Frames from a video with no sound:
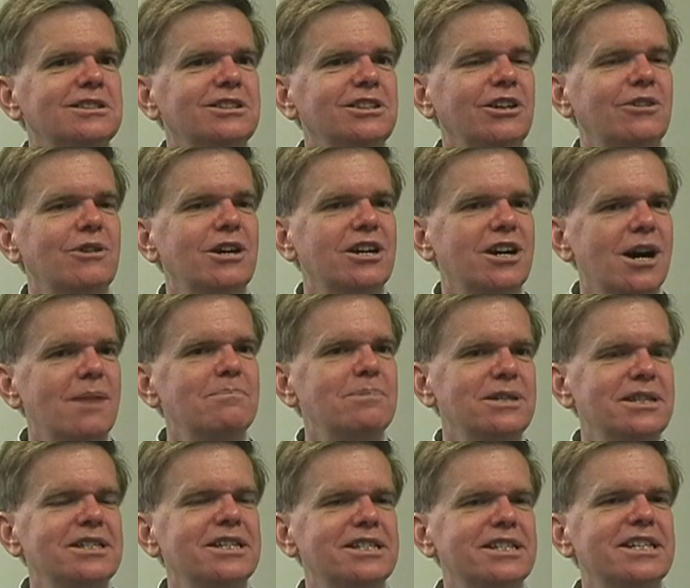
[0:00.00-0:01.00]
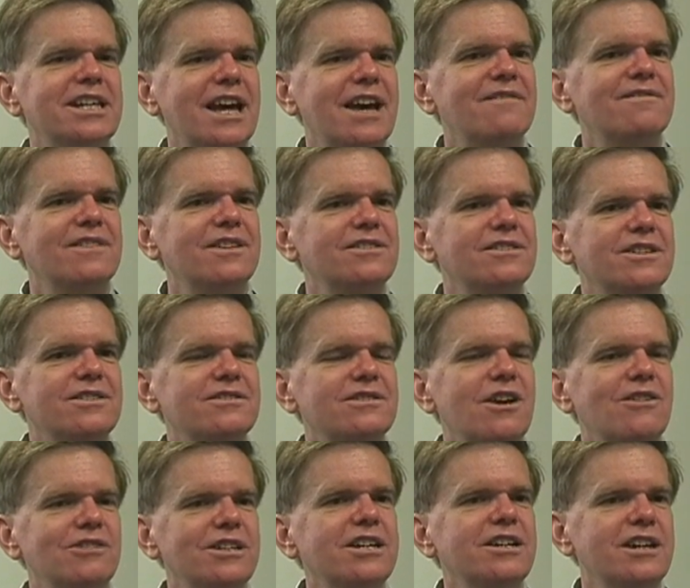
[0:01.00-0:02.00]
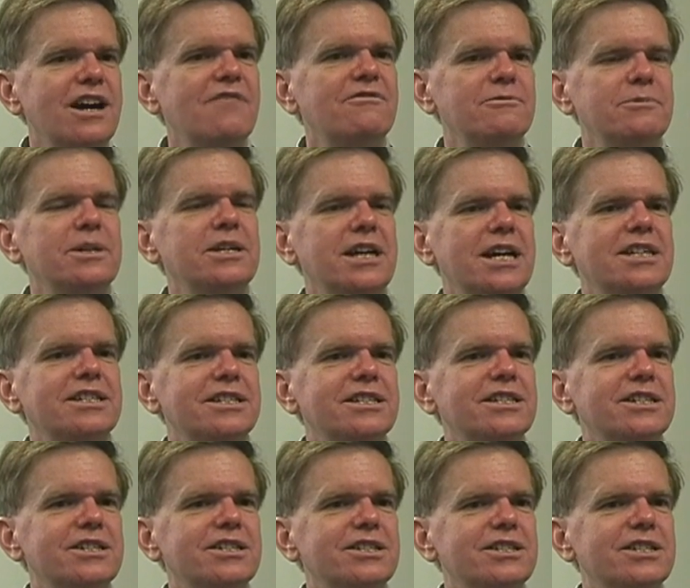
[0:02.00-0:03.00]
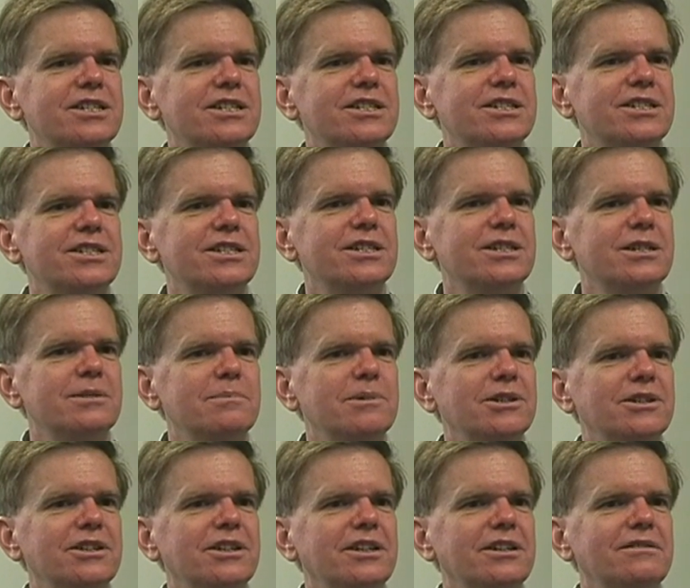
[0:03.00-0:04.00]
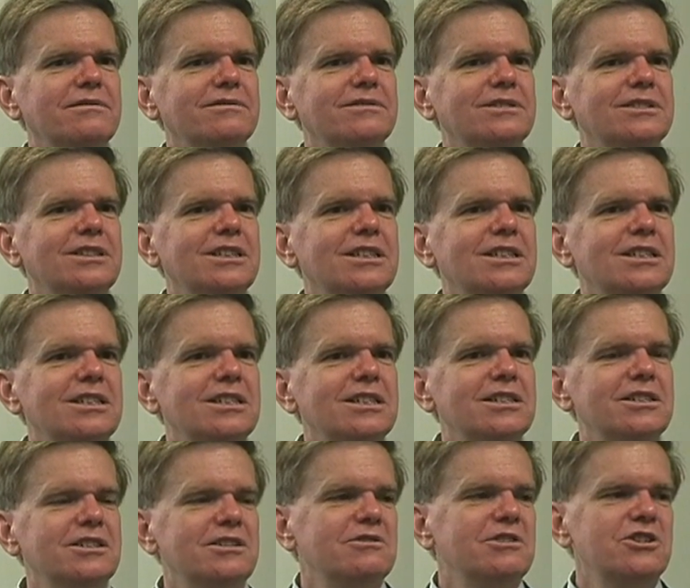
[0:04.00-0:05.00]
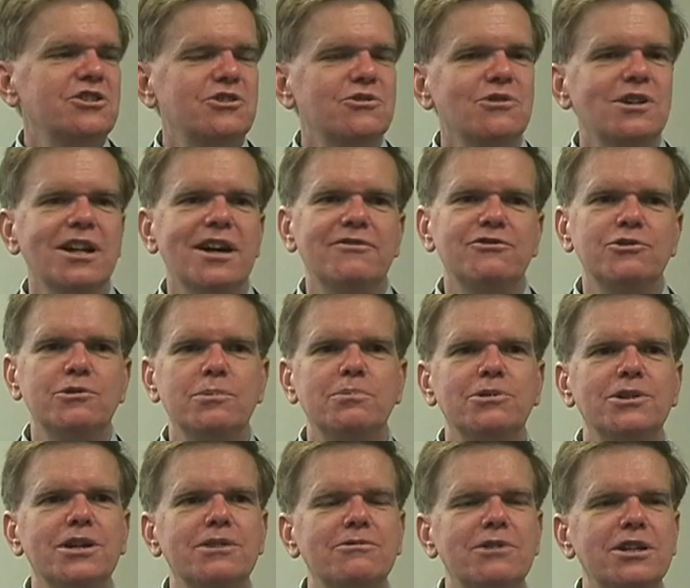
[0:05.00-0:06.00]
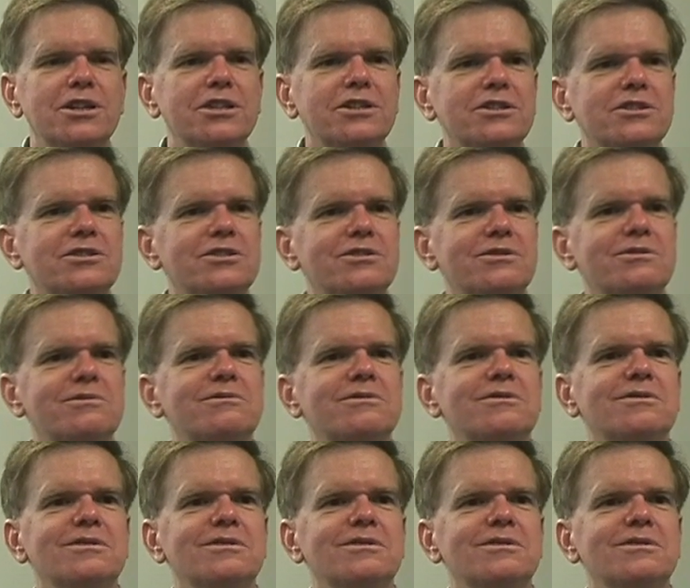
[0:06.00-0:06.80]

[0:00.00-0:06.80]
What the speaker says: A company doesn't have it. Only a government has this ability. So they should all have AAA ratings,